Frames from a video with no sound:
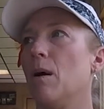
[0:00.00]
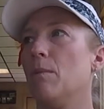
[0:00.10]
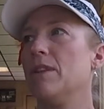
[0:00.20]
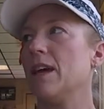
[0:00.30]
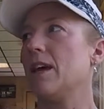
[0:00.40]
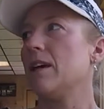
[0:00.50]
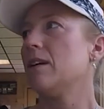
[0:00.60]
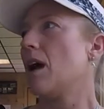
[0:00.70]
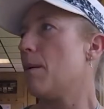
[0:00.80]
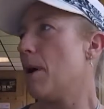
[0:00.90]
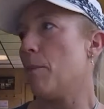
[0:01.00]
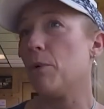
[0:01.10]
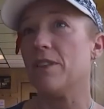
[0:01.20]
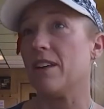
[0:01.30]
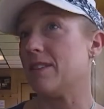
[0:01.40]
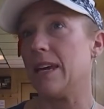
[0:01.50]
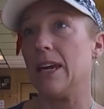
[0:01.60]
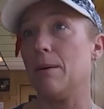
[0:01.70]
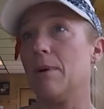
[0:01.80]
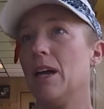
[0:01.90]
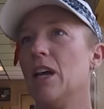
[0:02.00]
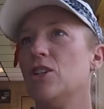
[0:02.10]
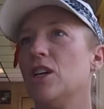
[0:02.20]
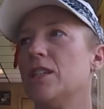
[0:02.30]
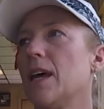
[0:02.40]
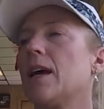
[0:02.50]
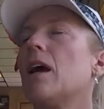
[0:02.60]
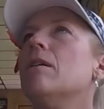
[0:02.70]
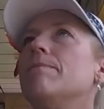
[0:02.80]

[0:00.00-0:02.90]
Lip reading: when they come up with a theme, she's like,